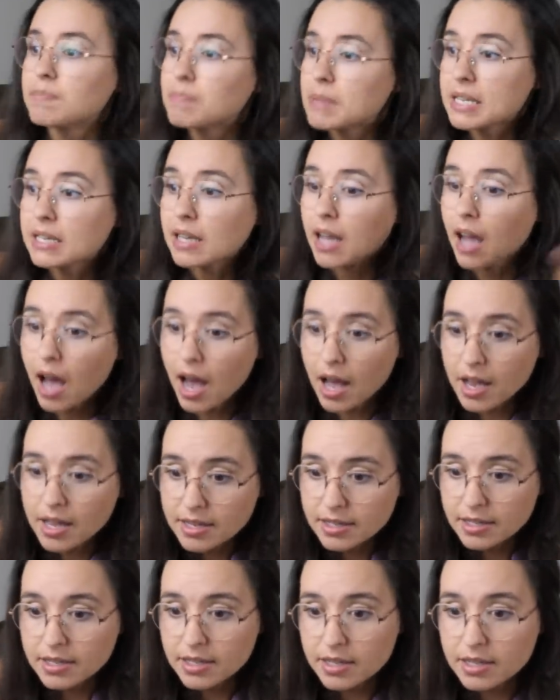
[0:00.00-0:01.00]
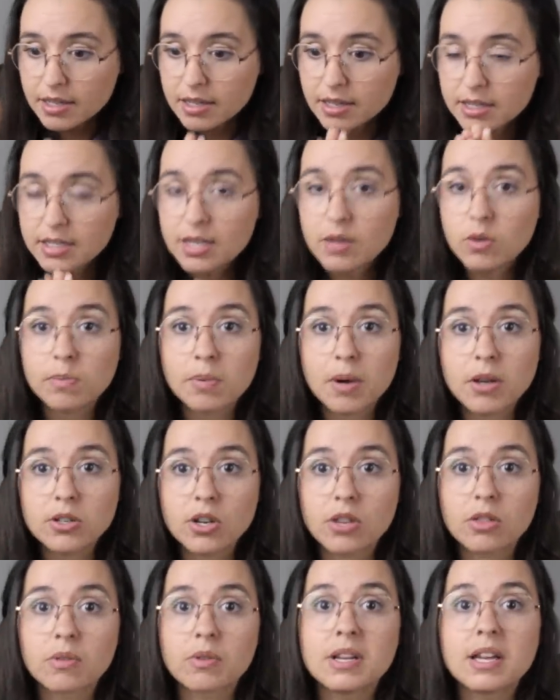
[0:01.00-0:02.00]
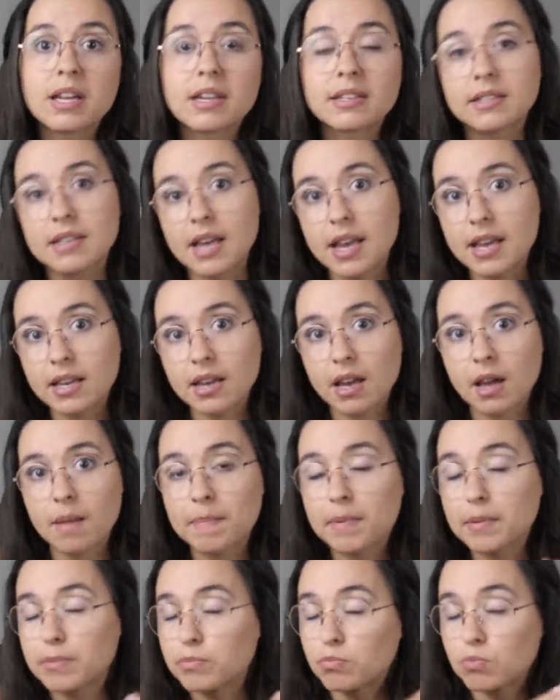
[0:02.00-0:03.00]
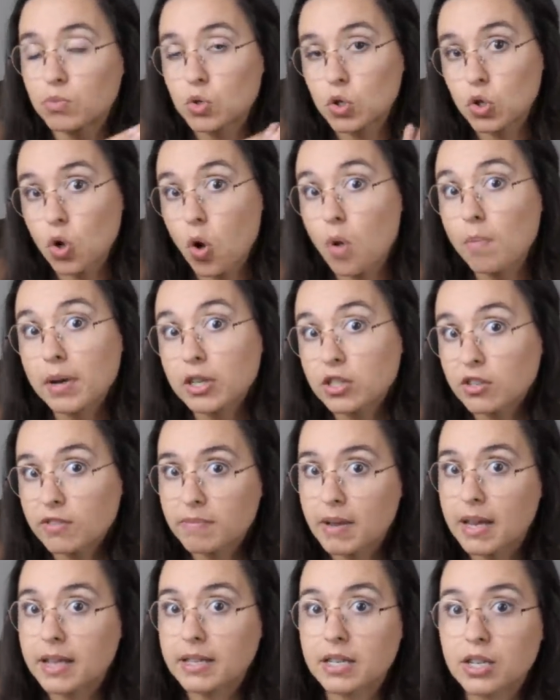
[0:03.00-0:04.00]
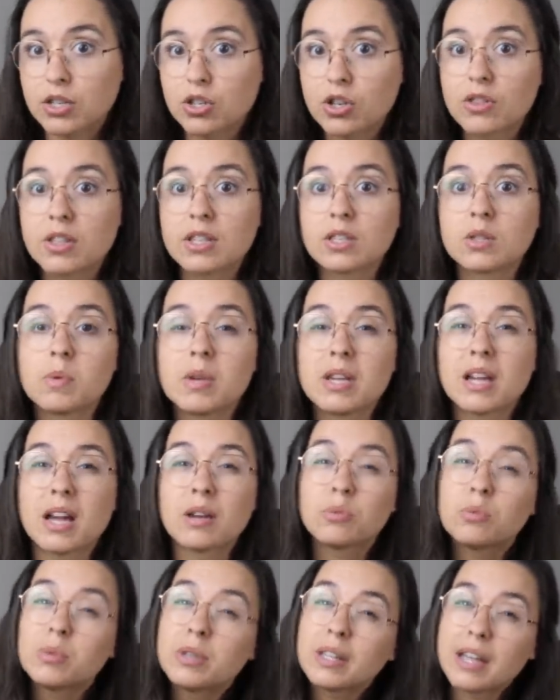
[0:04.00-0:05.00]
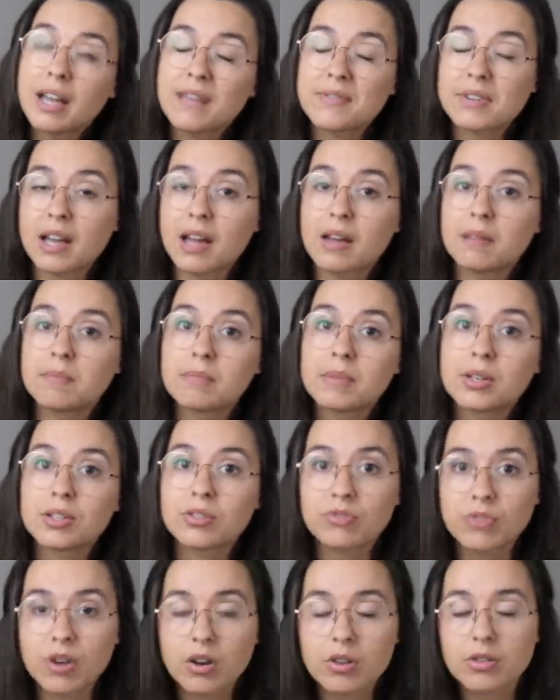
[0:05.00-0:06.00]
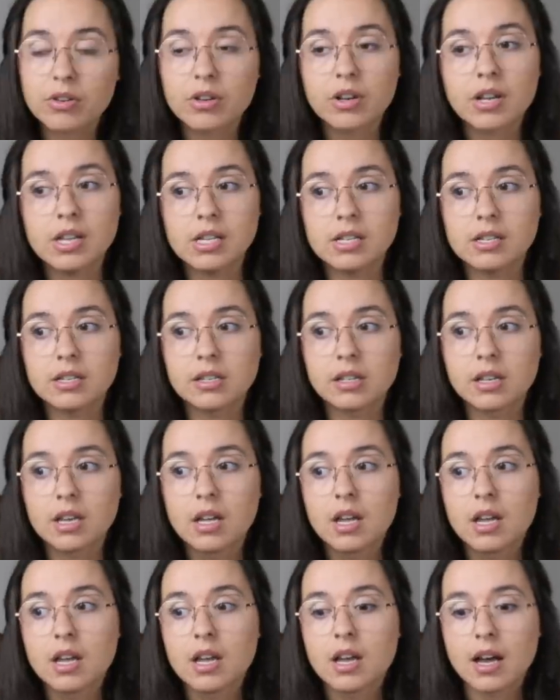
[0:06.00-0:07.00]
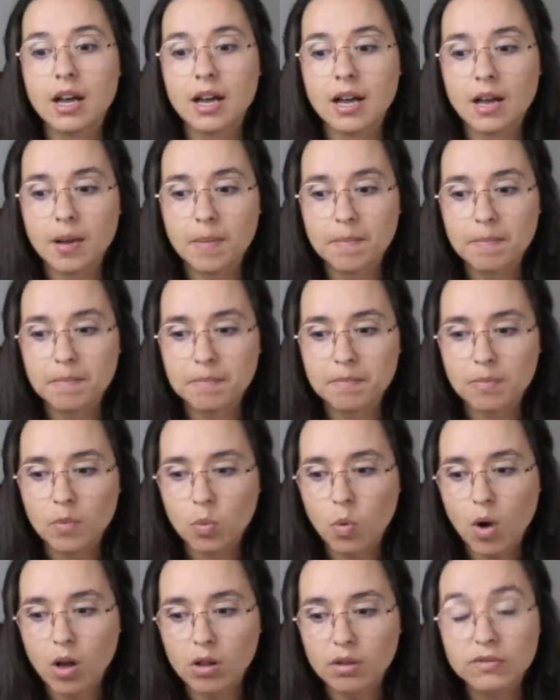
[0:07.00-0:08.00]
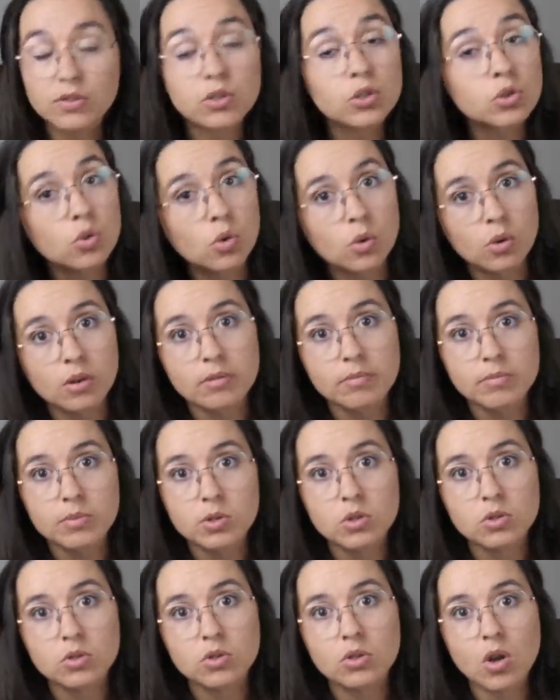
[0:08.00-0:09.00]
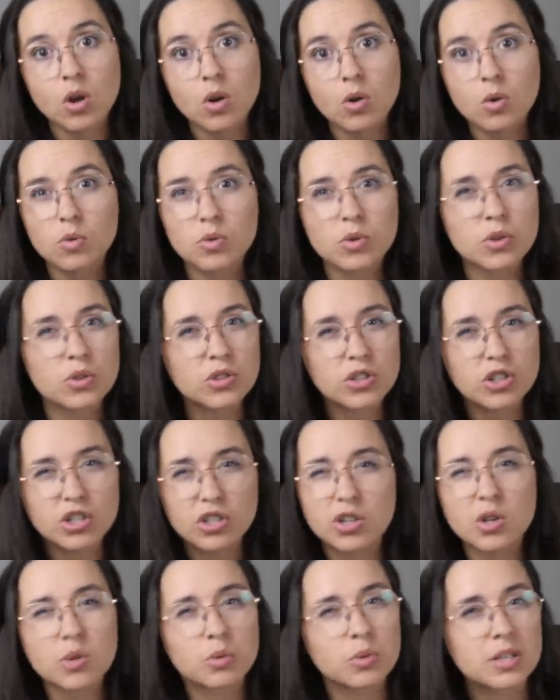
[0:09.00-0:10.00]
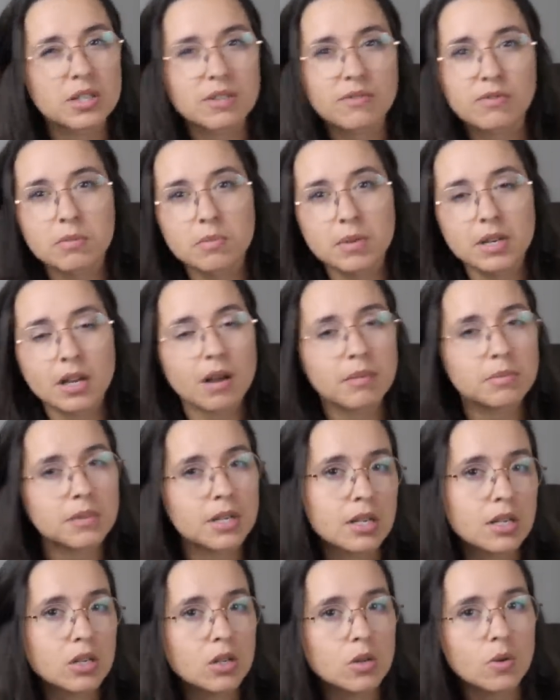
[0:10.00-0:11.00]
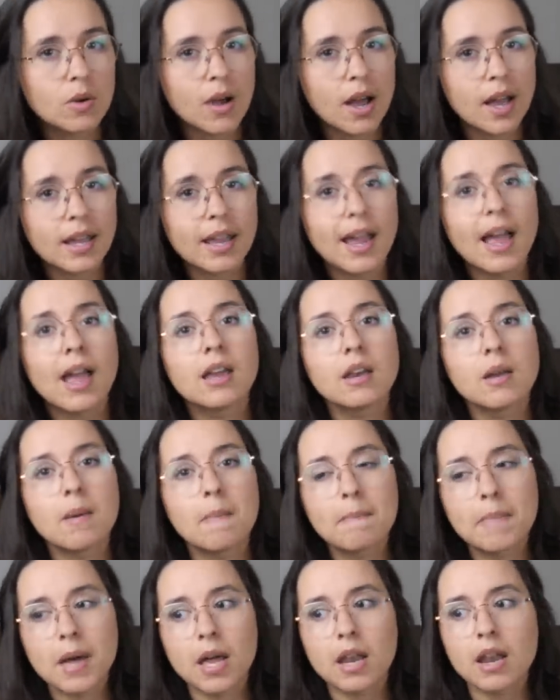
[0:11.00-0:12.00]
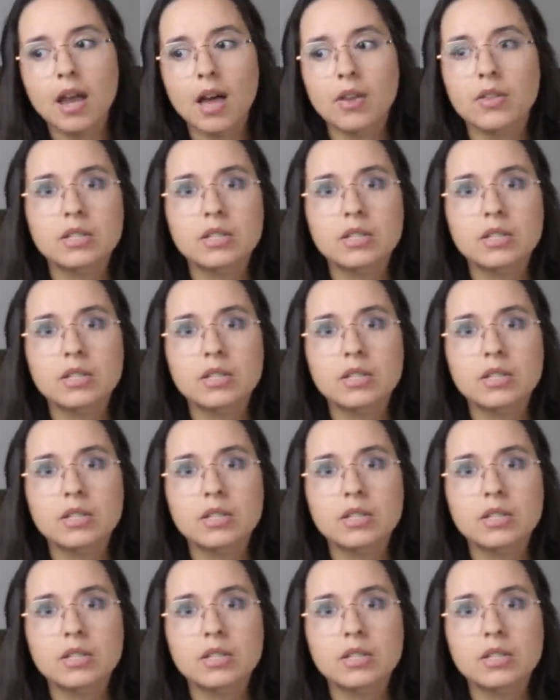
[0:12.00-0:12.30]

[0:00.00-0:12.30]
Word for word: Because Secret Project three has taken up so much of my attention this week, I really haven't gotten much farther in um, Wall of Storms, so there's just no reason for me to update you again, but now